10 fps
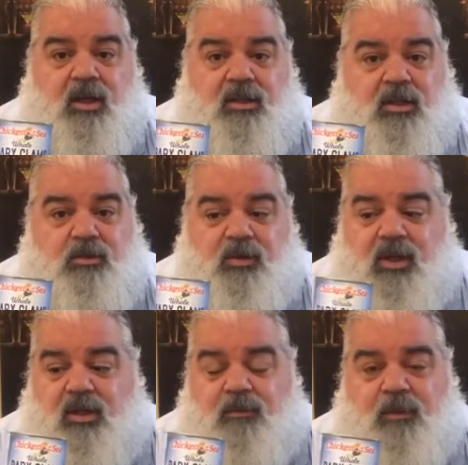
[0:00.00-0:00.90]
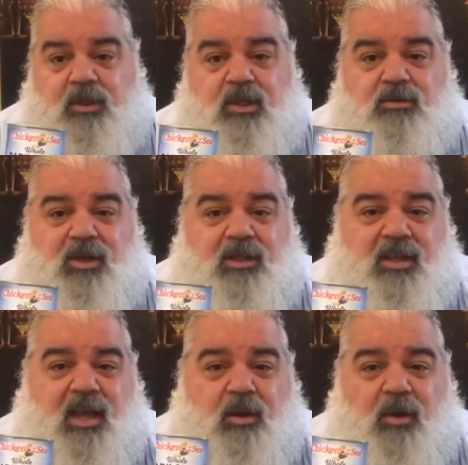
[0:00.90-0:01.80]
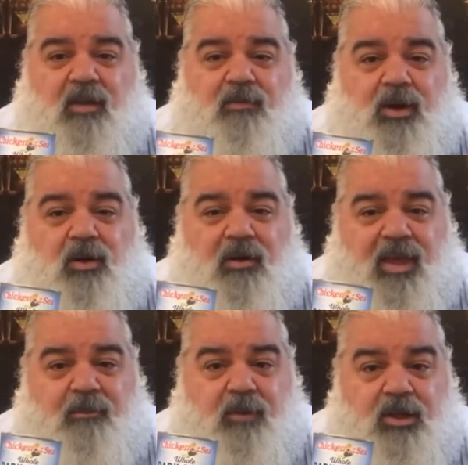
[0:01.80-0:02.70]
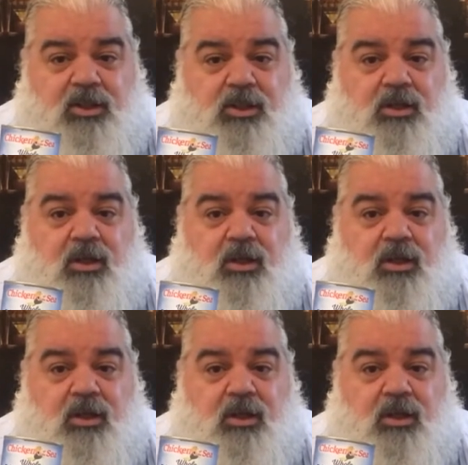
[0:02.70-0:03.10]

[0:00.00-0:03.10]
It doesn't really doesn't really take away from it all that much.